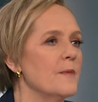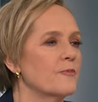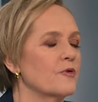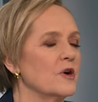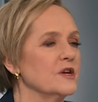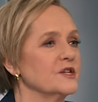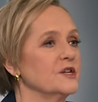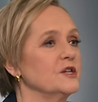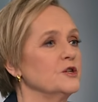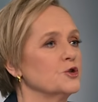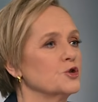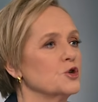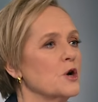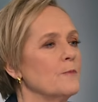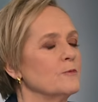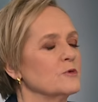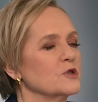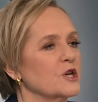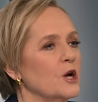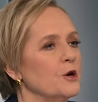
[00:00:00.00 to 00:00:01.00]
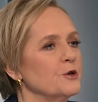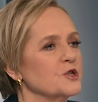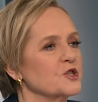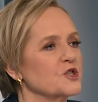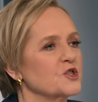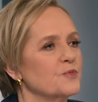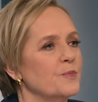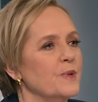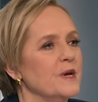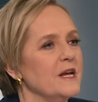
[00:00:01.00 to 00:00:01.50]
President Trump was going to
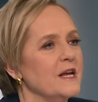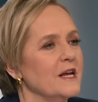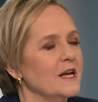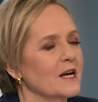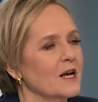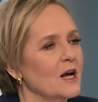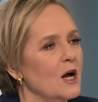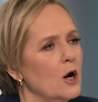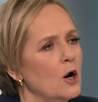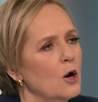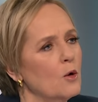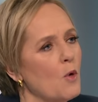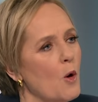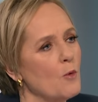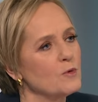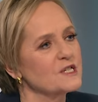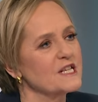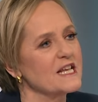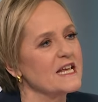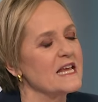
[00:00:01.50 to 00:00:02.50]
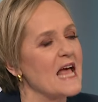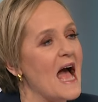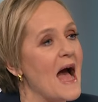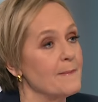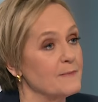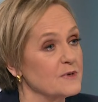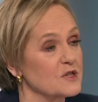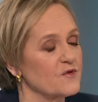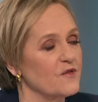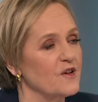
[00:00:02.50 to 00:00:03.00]
speak. What was the
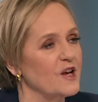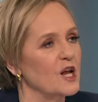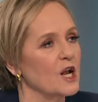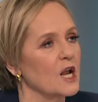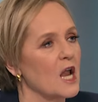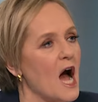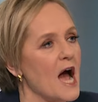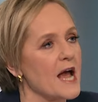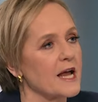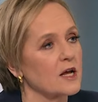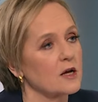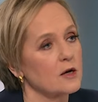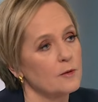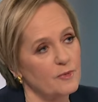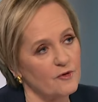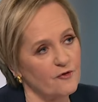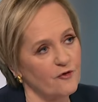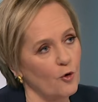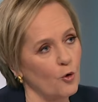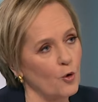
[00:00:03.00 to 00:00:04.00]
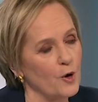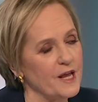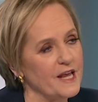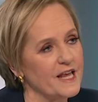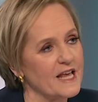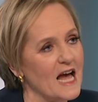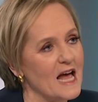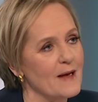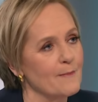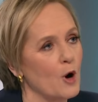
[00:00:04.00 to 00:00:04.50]
atmosphere like before he
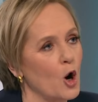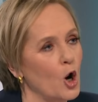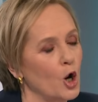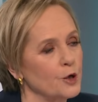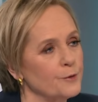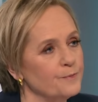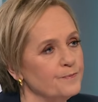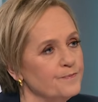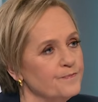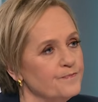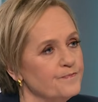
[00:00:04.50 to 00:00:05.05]
came on?